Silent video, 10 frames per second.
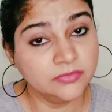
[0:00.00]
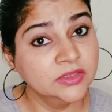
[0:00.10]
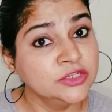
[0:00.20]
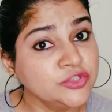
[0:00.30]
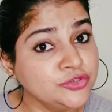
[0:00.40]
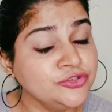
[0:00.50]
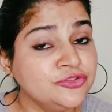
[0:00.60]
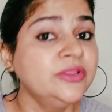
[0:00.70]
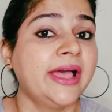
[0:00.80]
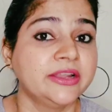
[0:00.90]
So to
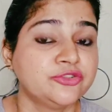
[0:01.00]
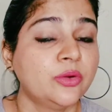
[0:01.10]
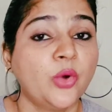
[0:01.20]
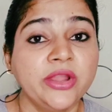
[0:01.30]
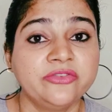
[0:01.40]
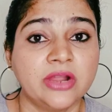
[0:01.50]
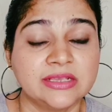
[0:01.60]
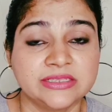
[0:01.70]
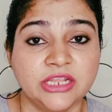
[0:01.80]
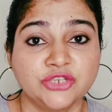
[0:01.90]
do that, to avoid
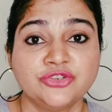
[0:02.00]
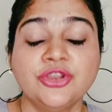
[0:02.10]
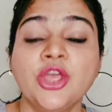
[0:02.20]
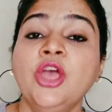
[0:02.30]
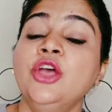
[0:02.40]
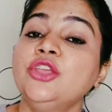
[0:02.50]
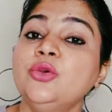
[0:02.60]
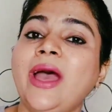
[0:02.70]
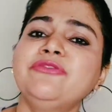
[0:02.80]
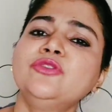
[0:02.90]
translation, you
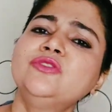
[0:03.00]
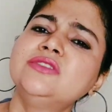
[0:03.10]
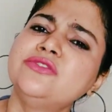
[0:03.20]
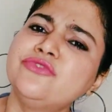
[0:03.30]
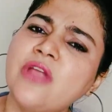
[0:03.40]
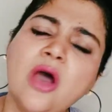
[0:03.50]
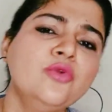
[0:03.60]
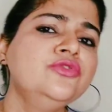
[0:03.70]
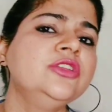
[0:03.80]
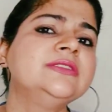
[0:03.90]
have to
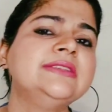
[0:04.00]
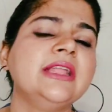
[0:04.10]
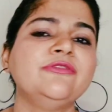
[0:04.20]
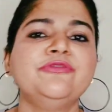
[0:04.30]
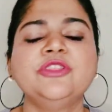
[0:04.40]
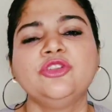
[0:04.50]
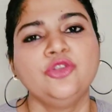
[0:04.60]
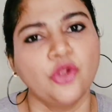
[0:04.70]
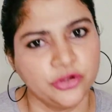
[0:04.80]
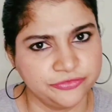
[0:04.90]
surround yourself with a
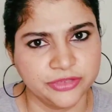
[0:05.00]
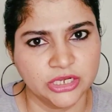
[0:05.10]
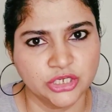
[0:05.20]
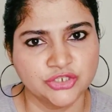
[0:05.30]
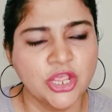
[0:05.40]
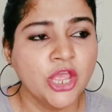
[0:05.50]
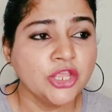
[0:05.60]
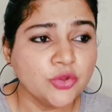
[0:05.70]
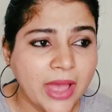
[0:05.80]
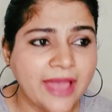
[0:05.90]
lot of English.
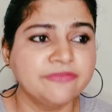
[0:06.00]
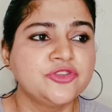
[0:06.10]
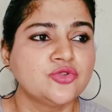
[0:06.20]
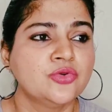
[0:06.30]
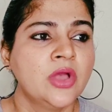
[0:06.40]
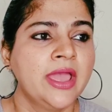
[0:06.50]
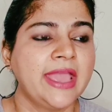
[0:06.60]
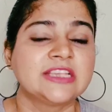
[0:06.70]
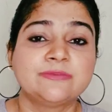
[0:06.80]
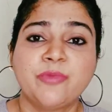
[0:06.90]
You have to
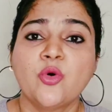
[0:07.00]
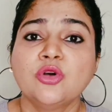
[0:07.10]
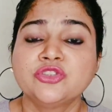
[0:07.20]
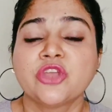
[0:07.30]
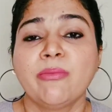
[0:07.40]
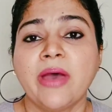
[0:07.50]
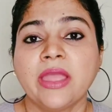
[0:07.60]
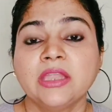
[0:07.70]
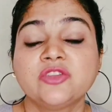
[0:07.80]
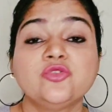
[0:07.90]
expose your
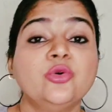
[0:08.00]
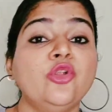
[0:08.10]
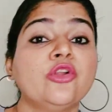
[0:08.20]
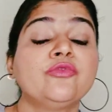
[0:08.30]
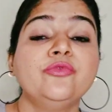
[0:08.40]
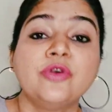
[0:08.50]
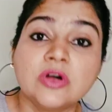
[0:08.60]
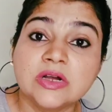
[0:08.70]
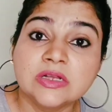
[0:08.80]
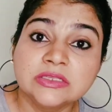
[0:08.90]
mind to a lot of
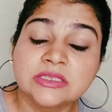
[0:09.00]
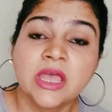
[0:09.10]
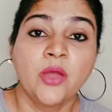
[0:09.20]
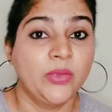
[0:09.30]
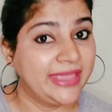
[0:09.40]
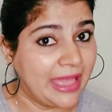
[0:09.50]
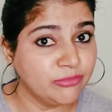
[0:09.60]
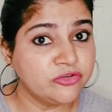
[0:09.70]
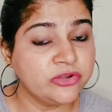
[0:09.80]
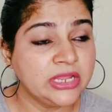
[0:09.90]
words,
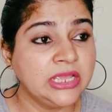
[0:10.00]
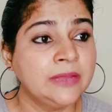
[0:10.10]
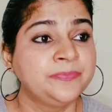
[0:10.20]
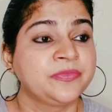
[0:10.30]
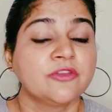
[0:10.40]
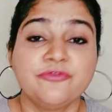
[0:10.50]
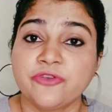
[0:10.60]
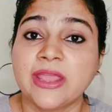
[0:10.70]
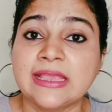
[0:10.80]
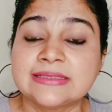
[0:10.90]
vocabulary,
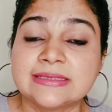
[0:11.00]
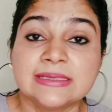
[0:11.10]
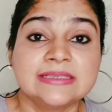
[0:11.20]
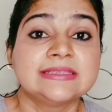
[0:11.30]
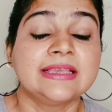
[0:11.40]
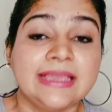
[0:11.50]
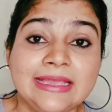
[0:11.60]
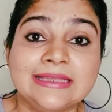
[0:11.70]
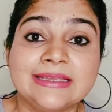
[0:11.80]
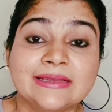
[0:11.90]
phrases,
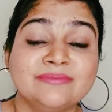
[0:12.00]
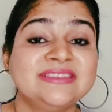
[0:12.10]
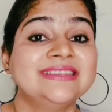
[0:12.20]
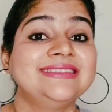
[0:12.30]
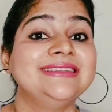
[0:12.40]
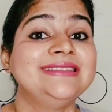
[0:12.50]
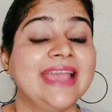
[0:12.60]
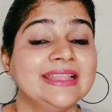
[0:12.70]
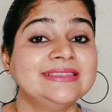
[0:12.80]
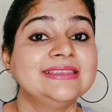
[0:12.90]
idioms,
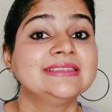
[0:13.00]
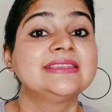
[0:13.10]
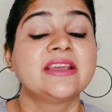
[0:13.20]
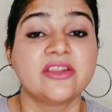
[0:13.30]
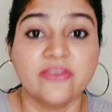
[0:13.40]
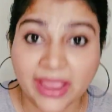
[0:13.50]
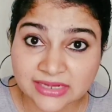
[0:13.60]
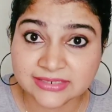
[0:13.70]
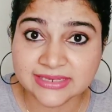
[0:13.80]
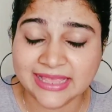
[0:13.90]
sentences,
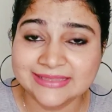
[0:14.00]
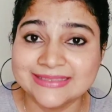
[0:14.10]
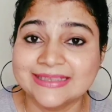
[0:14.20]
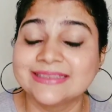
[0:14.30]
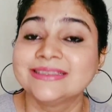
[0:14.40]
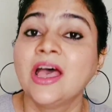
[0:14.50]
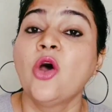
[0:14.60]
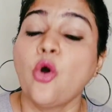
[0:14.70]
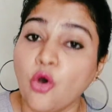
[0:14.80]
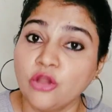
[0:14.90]
correct tenses,
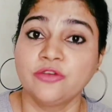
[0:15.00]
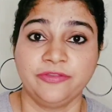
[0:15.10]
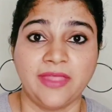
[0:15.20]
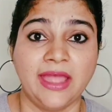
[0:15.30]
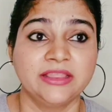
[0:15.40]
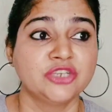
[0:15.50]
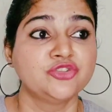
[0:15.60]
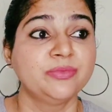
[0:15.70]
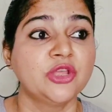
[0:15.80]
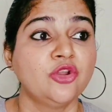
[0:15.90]
all of that. There
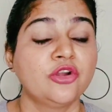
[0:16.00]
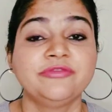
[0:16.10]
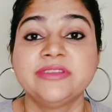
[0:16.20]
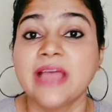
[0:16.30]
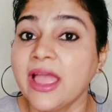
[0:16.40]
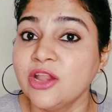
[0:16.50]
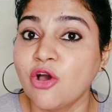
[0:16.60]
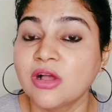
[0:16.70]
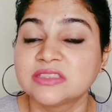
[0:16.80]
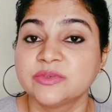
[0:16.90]
should be a lot of
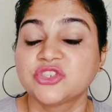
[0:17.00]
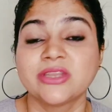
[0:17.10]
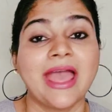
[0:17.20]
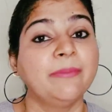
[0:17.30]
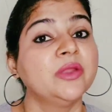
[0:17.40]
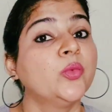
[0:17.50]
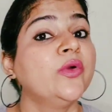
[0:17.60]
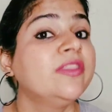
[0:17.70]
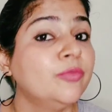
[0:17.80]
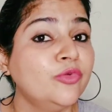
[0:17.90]
dialogues which can happen
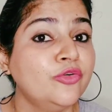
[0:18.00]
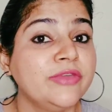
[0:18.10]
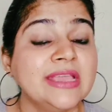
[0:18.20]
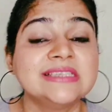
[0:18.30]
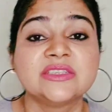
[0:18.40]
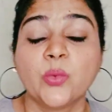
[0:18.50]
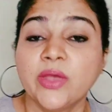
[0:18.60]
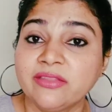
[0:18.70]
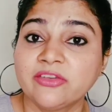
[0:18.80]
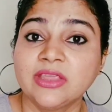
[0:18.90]
with movies,
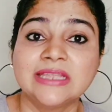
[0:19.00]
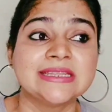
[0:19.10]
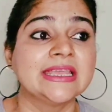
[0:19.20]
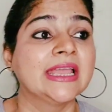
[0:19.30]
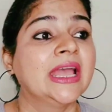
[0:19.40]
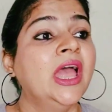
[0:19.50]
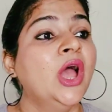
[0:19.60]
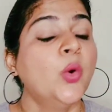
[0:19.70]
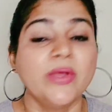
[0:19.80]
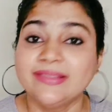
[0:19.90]
with reading,
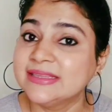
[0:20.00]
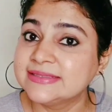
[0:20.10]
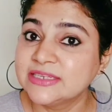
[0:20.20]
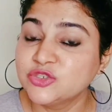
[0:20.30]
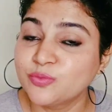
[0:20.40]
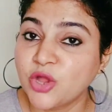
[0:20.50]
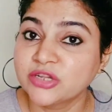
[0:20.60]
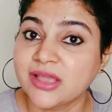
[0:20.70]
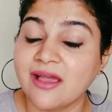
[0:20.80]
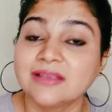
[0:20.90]
with listening to
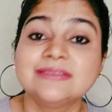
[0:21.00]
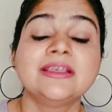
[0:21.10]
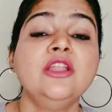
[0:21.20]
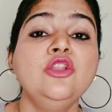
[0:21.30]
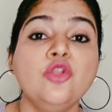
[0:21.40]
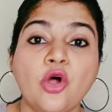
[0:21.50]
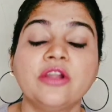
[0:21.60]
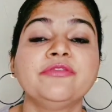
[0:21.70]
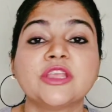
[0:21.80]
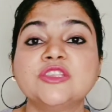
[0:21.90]
podcasts. A lot
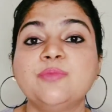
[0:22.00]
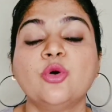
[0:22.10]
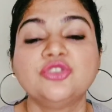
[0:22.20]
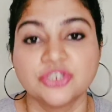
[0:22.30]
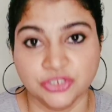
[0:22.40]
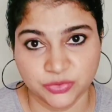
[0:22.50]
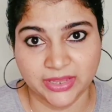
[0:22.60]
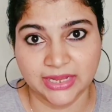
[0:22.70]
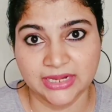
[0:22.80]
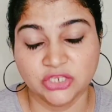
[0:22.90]
of exposure to
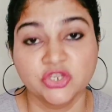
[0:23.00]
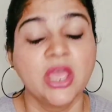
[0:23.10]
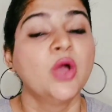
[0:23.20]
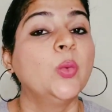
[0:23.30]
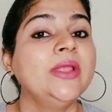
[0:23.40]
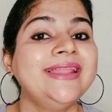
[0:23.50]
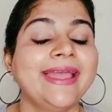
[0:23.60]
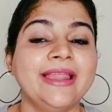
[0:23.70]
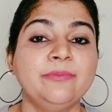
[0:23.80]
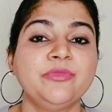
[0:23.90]
English will
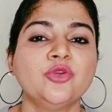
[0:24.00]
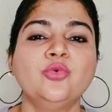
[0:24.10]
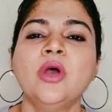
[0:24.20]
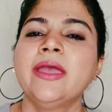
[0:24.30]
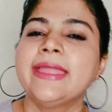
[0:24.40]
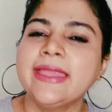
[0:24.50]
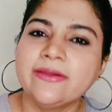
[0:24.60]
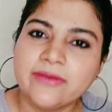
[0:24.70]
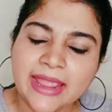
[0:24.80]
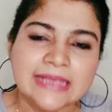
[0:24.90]
help you
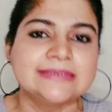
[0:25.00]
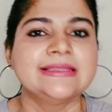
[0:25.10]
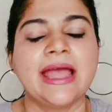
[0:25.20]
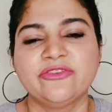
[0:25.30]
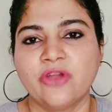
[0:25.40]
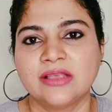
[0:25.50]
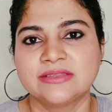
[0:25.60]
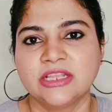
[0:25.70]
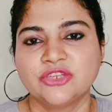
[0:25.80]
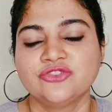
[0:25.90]
erase that
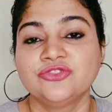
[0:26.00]
translation.